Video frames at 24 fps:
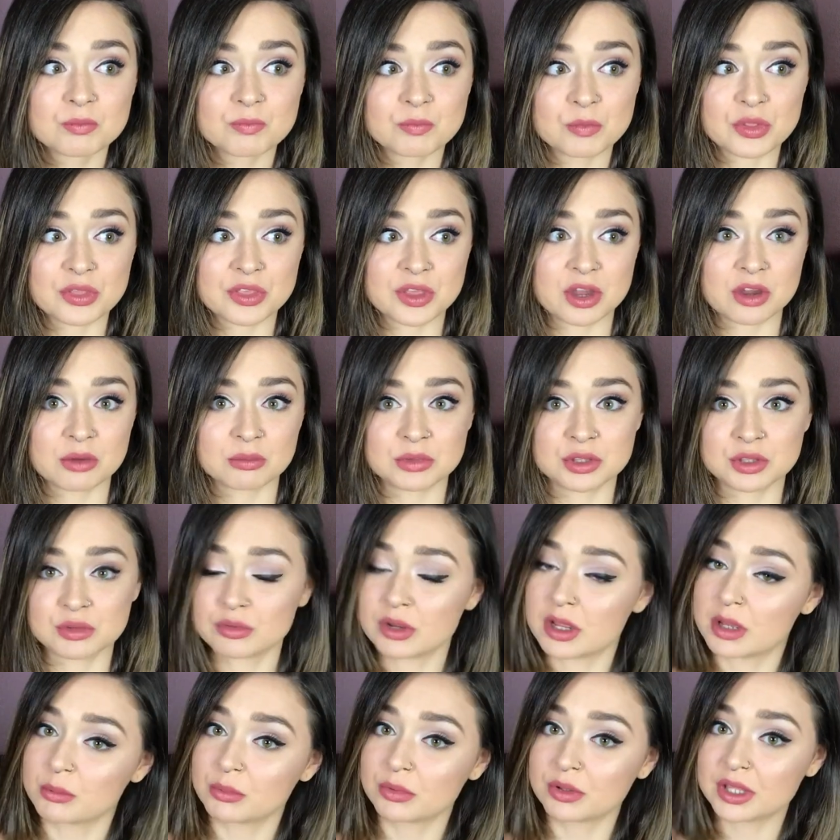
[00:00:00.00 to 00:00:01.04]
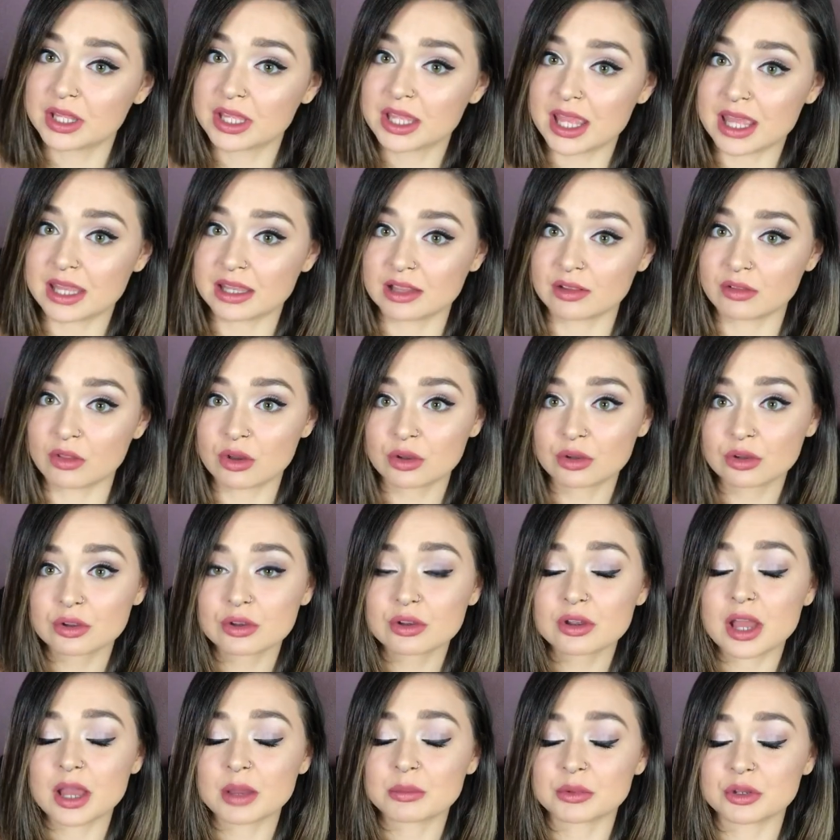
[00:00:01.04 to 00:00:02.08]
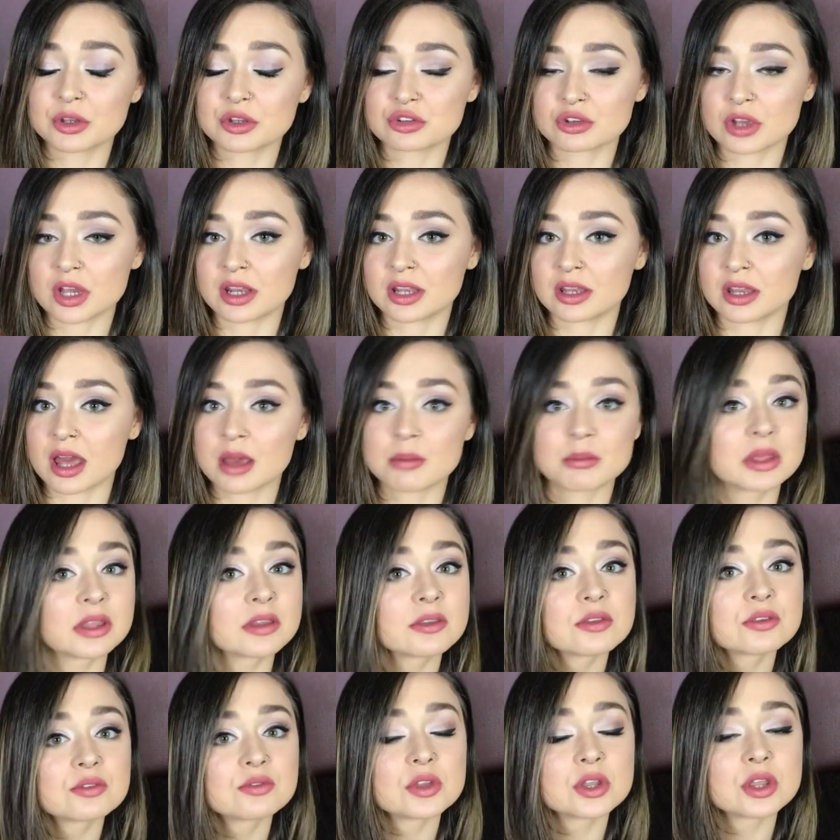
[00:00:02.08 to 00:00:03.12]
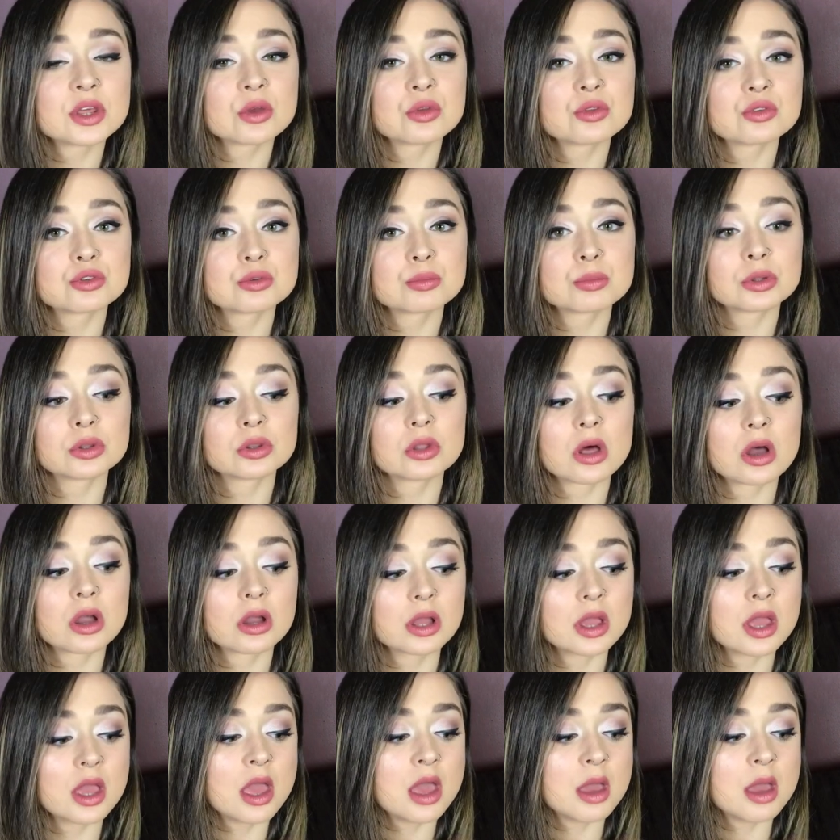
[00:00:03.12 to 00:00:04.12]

without me rambling any longer, I'm going to try to not make this video super long,